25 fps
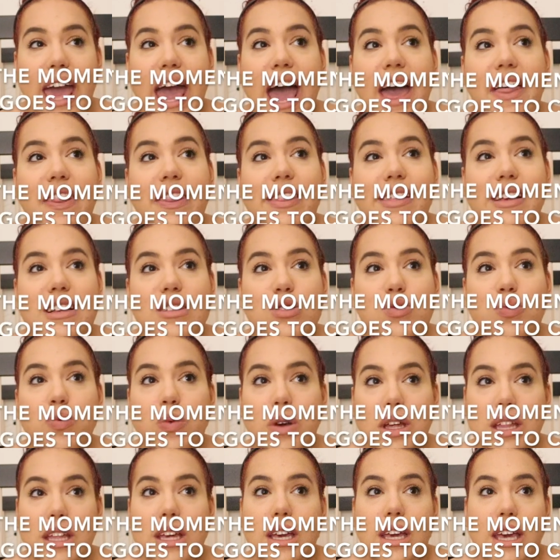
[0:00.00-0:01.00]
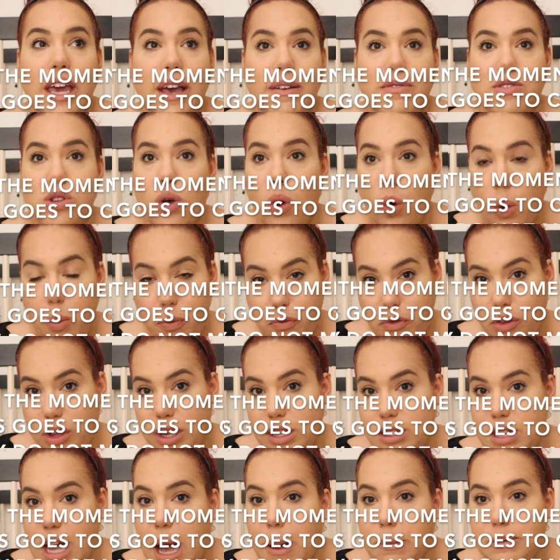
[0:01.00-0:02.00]
And this really gives a hopeful
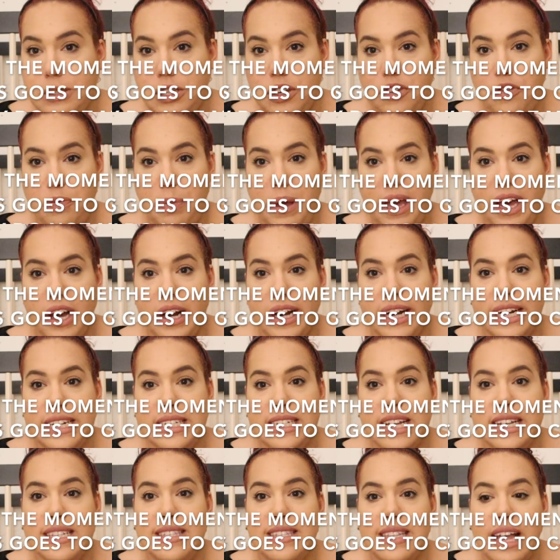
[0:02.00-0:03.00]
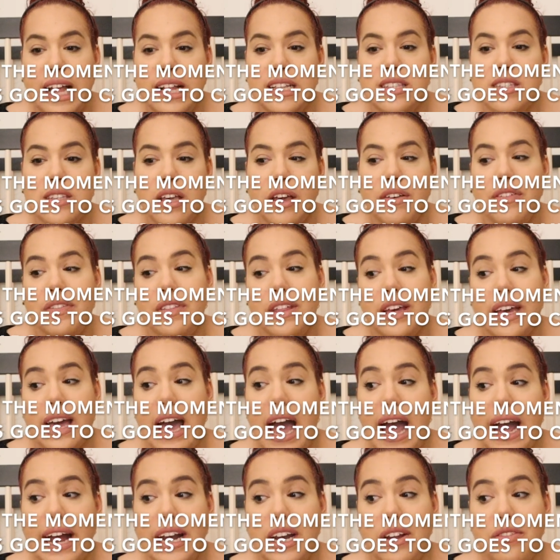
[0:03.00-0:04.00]
adoptive parent a sense of the
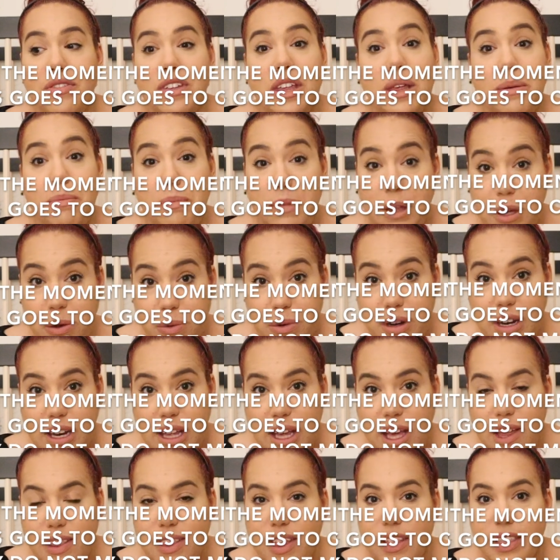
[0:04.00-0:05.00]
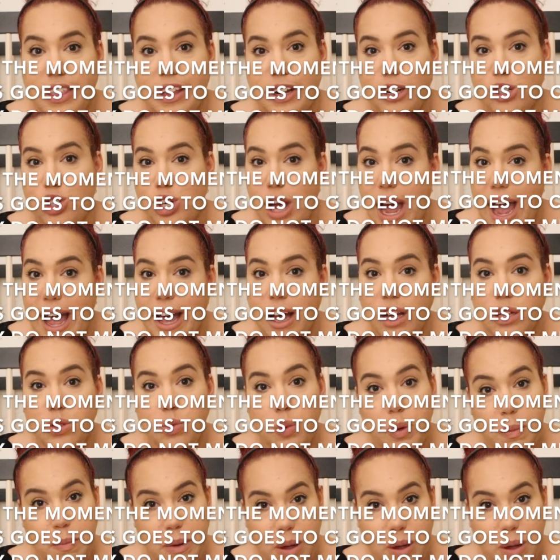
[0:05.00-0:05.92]
kind of community that their child would